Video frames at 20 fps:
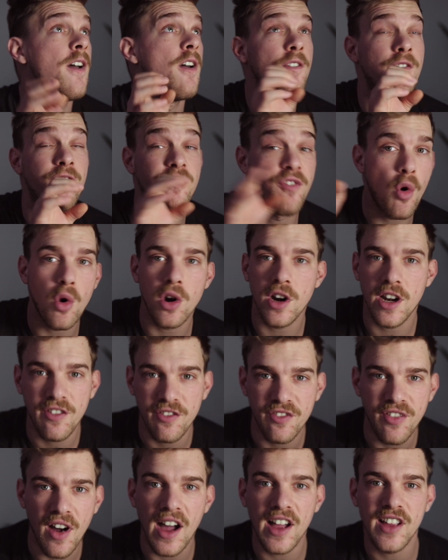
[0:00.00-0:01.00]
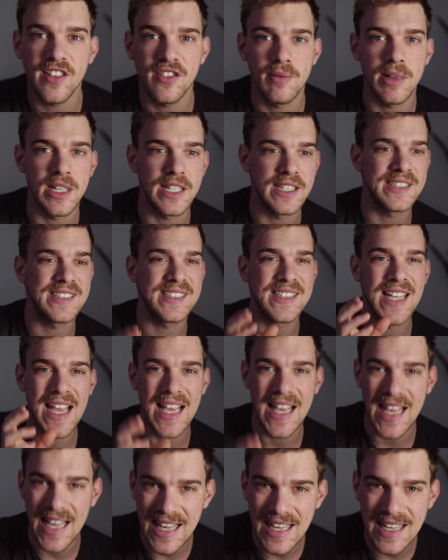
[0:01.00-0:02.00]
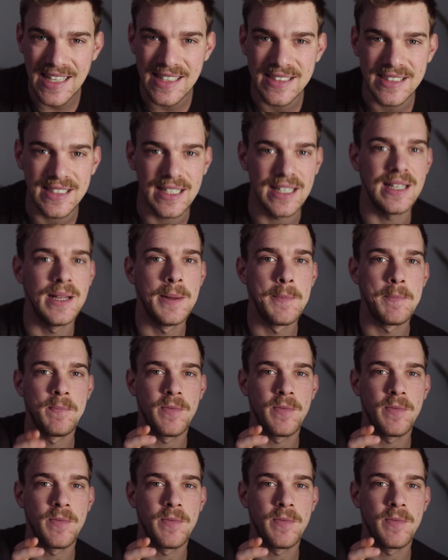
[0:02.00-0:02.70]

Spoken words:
45 minutes easy